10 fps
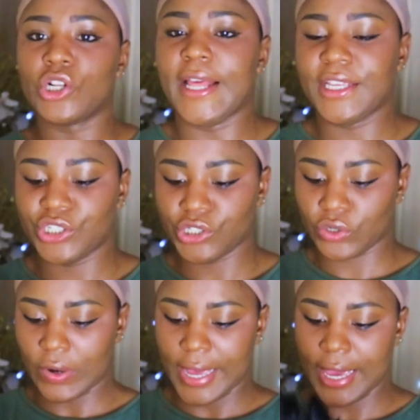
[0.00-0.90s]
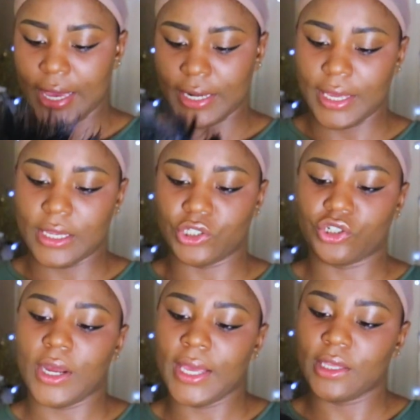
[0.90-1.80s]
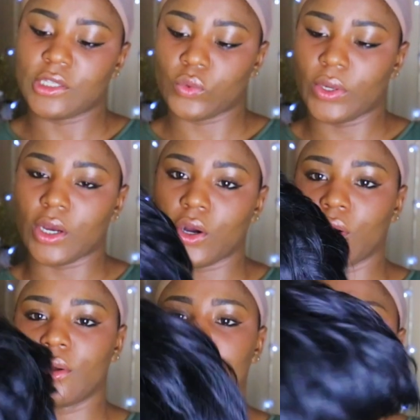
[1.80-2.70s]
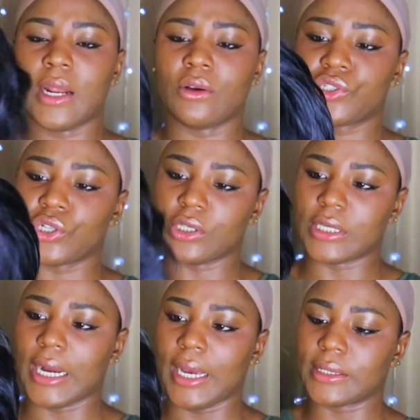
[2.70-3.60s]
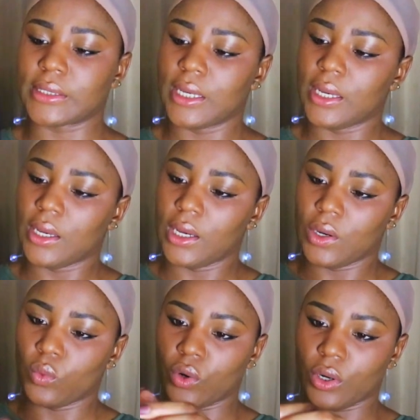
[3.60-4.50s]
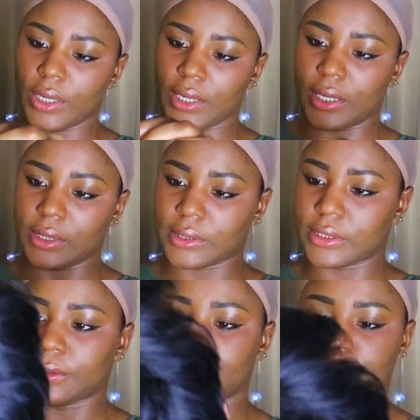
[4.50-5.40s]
let's just go ahead and try this wig on and I'll show you guys what it is.